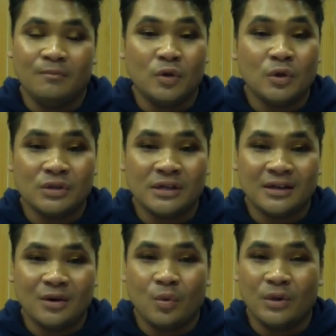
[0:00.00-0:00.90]

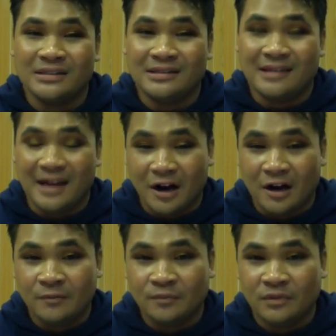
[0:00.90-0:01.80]
music was
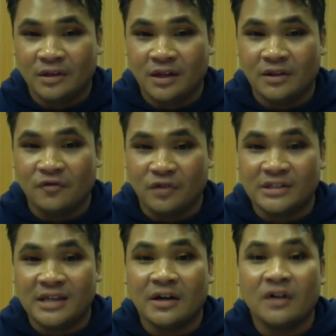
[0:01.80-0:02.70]
there in the free
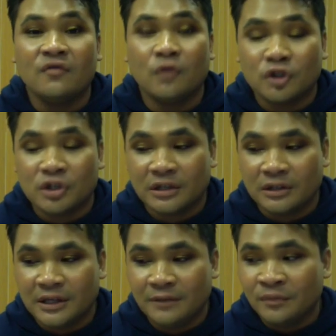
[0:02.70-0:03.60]
skate,
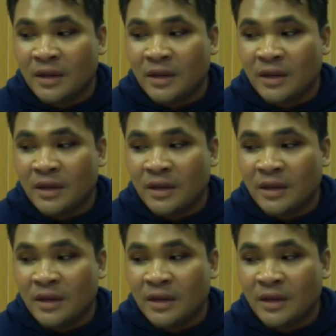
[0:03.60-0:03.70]
unfortunately.